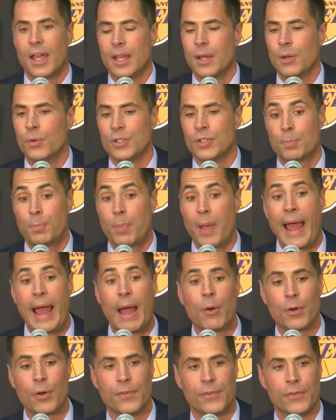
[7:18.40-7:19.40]
It was
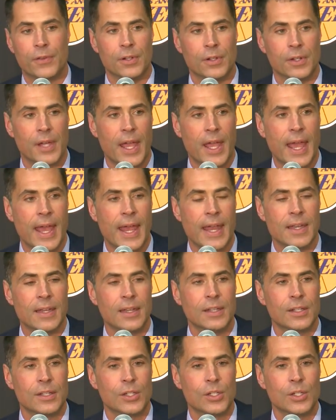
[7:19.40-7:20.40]
powerful.
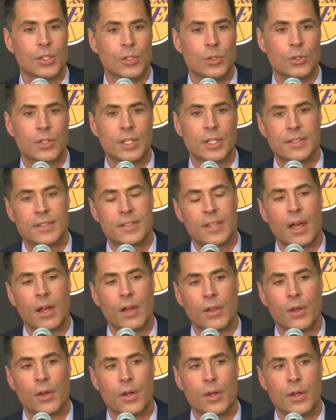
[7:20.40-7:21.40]
And you could
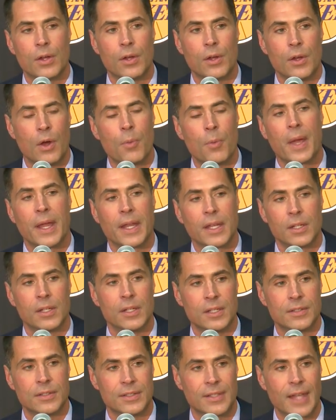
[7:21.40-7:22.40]
tell, oh my
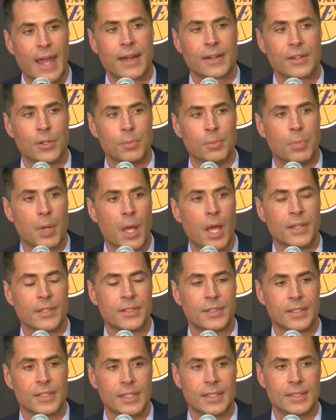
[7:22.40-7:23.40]
goodness, Dr.
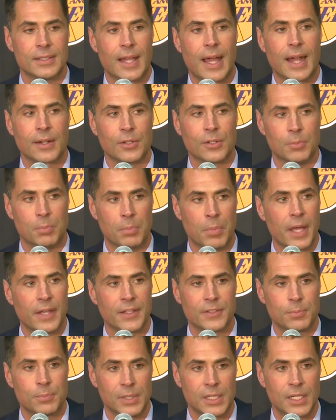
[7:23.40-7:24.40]
Buss is Dr.
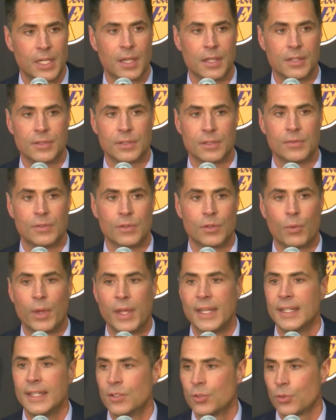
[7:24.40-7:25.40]
Buss because of the
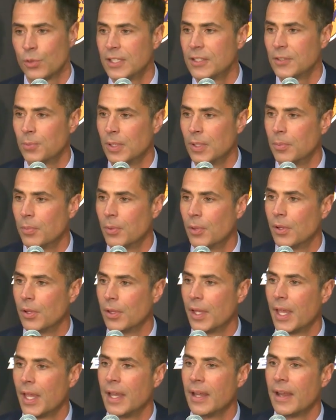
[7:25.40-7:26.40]
way he treats people
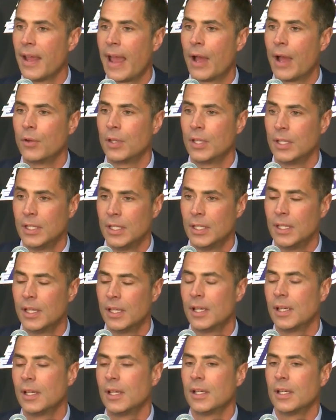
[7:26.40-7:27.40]
and how he
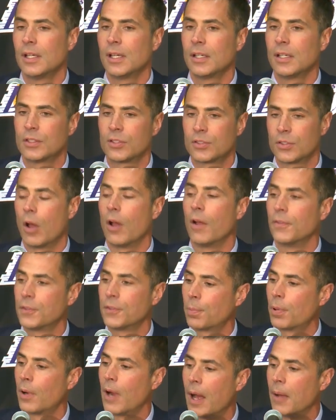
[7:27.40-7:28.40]
solves
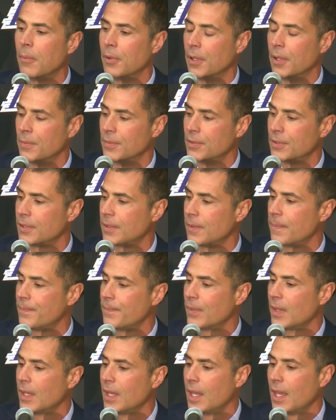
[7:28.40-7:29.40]
problems.
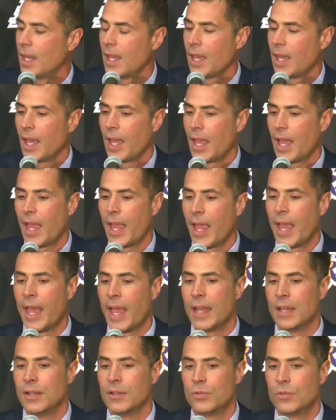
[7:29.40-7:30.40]

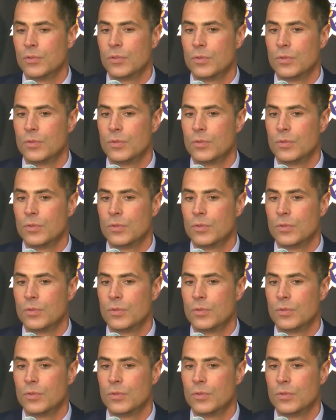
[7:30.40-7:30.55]
And